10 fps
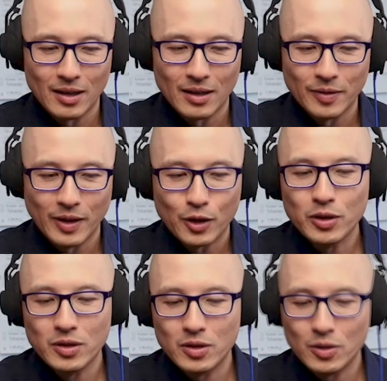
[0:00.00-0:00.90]
they
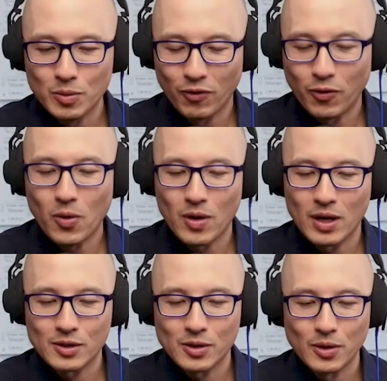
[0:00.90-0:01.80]
couldn't do before.
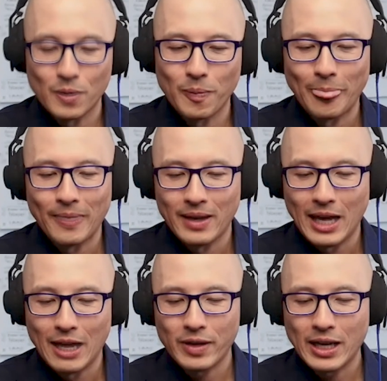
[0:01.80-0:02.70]
So
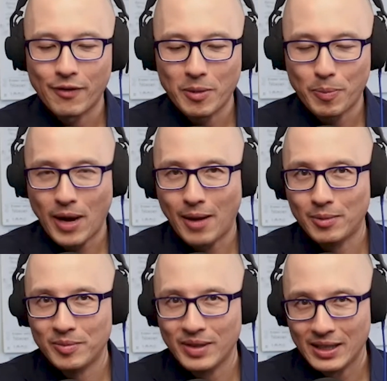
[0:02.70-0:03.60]
every
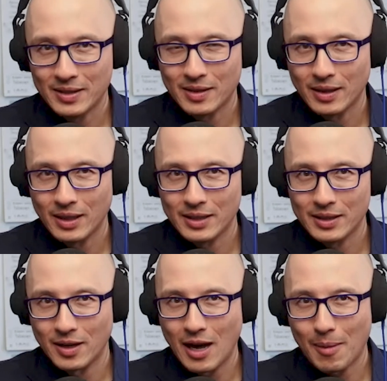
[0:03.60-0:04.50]
problem is
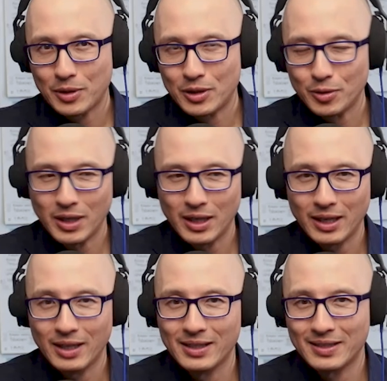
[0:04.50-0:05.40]
an opportunity
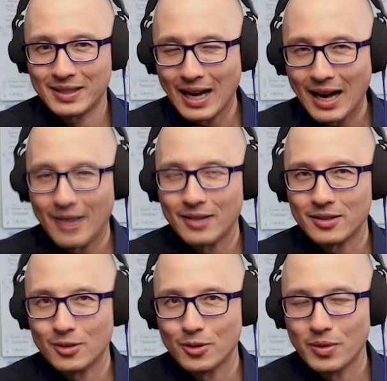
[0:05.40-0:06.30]
in disguise.
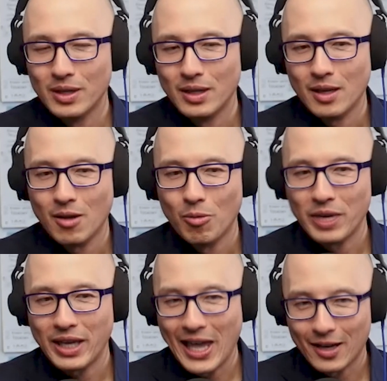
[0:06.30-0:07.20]
So we
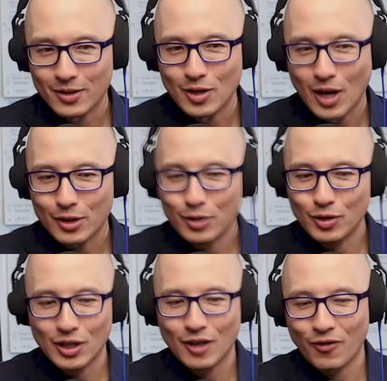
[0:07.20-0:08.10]
can't talk to each
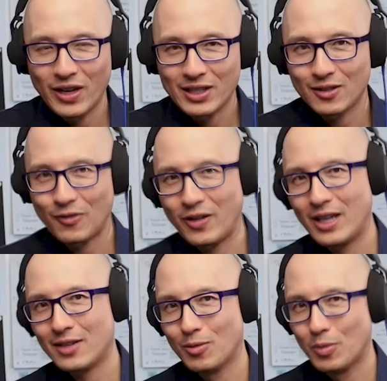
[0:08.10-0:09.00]
other face to
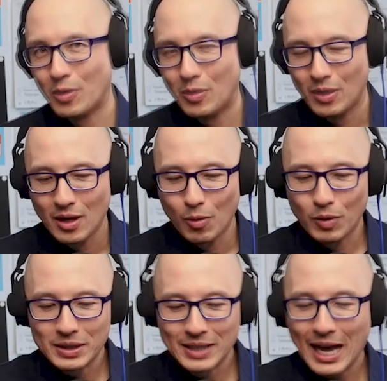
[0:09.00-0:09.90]
face. So we'll
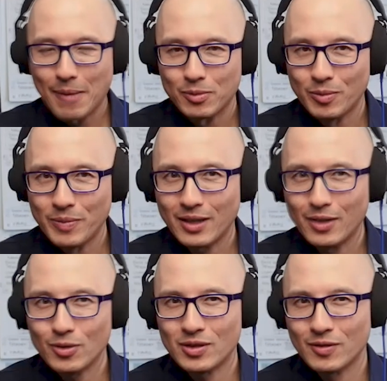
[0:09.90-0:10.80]
adapt. We'll make
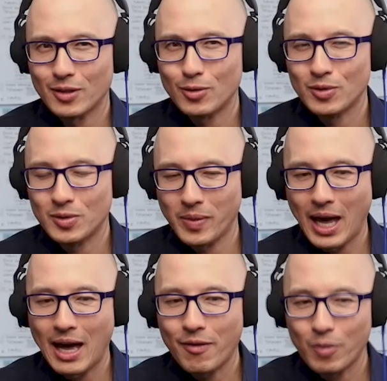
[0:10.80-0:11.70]
use of the tools we
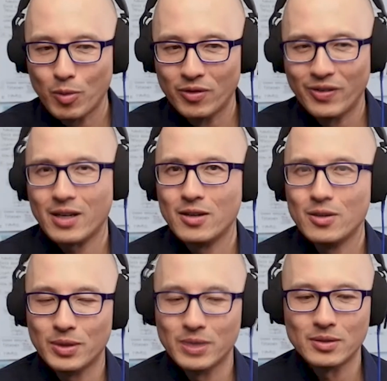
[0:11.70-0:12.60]
have, and we'll invent new
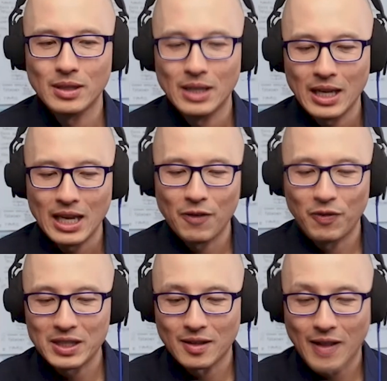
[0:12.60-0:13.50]
ones. If
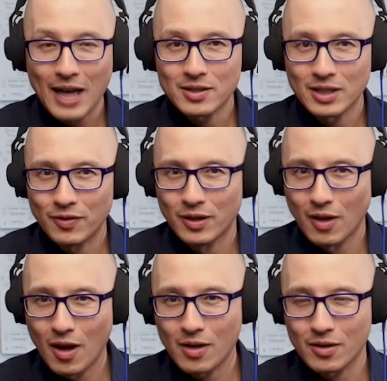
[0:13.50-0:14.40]
this lasts even
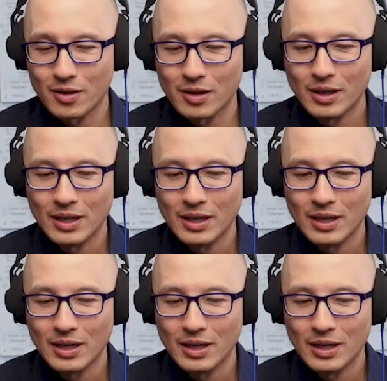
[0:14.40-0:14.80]
longer,